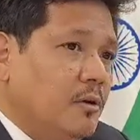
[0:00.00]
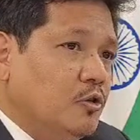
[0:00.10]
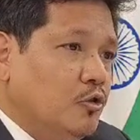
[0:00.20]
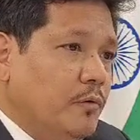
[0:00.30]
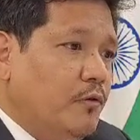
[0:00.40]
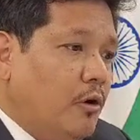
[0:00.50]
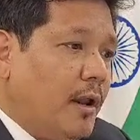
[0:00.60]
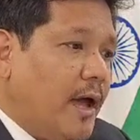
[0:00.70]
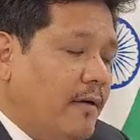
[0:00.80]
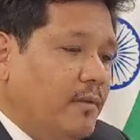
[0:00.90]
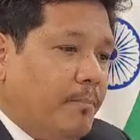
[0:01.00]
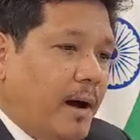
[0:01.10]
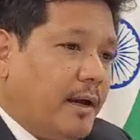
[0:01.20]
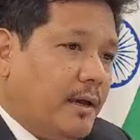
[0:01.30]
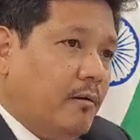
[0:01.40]
So we will not have the
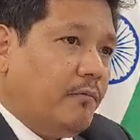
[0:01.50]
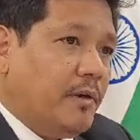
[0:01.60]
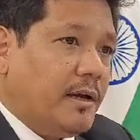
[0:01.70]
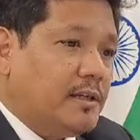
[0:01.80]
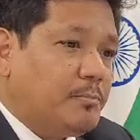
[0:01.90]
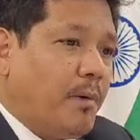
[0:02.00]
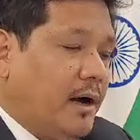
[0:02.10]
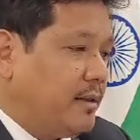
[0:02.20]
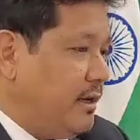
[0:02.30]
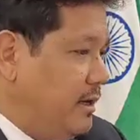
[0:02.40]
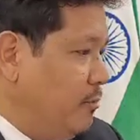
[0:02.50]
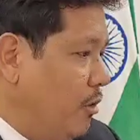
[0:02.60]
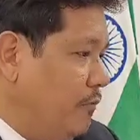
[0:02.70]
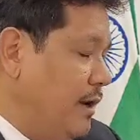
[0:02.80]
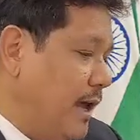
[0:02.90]
parking vehicles parked there
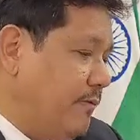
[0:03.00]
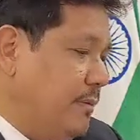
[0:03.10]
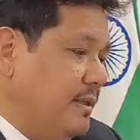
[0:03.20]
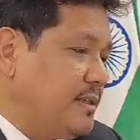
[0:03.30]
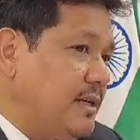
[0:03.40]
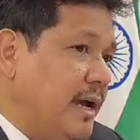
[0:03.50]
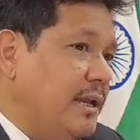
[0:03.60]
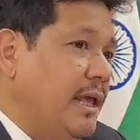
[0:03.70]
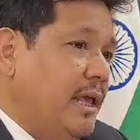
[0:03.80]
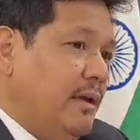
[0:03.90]
anymore. We'll have them inside.